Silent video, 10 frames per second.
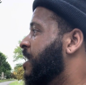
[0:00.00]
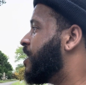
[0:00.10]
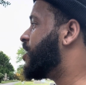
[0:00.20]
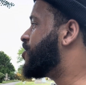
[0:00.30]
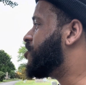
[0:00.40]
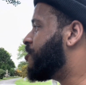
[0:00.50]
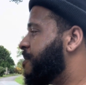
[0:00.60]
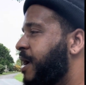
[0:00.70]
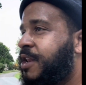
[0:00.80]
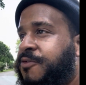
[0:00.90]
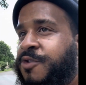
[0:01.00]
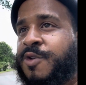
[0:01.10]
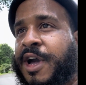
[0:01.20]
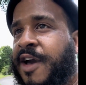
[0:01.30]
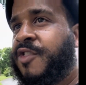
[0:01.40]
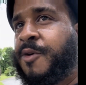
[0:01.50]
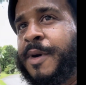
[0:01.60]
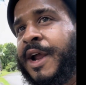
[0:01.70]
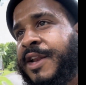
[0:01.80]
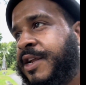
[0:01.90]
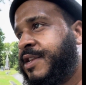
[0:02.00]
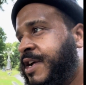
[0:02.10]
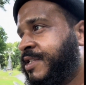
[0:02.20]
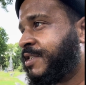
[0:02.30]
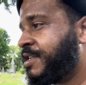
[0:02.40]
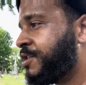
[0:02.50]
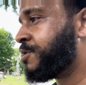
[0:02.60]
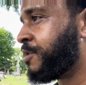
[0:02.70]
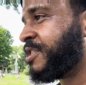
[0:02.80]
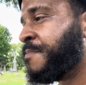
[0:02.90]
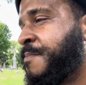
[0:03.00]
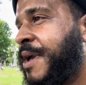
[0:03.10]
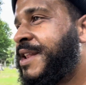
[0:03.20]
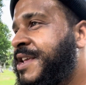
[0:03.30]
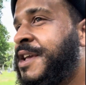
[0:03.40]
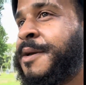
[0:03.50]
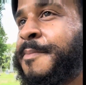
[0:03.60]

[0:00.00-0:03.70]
It don't matter if you don't have nobody there not to teach you. There's many